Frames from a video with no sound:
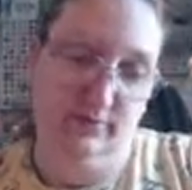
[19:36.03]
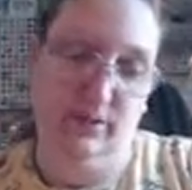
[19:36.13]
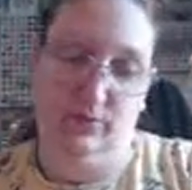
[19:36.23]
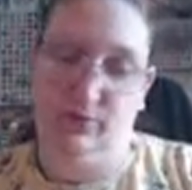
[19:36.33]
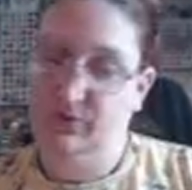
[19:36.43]

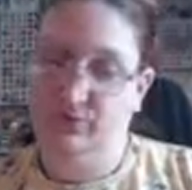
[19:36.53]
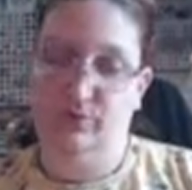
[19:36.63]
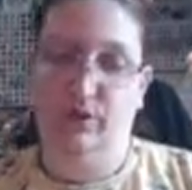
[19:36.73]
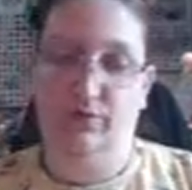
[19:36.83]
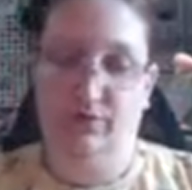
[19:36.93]
It was
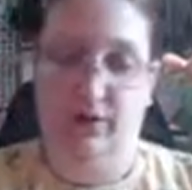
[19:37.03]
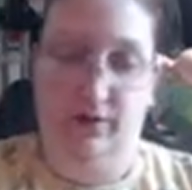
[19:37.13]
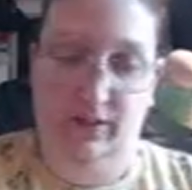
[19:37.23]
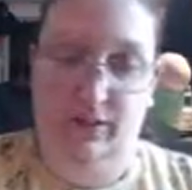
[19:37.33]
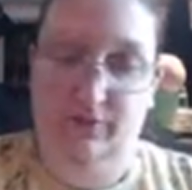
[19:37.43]
a
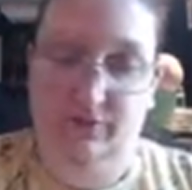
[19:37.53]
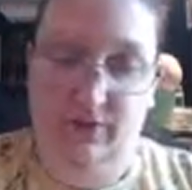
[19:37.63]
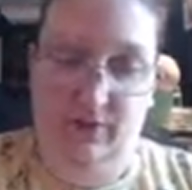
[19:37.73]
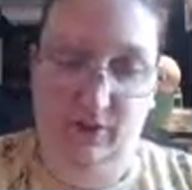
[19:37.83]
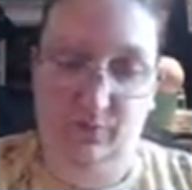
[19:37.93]
very,
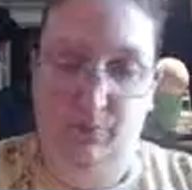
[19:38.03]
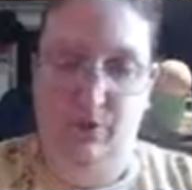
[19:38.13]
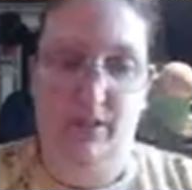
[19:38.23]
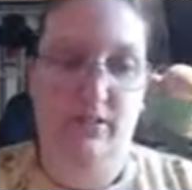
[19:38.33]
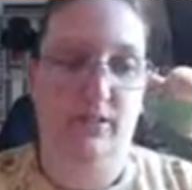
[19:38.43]
very good
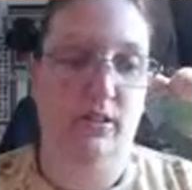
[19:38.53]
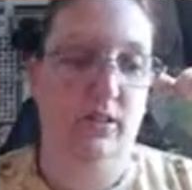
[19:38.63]
price.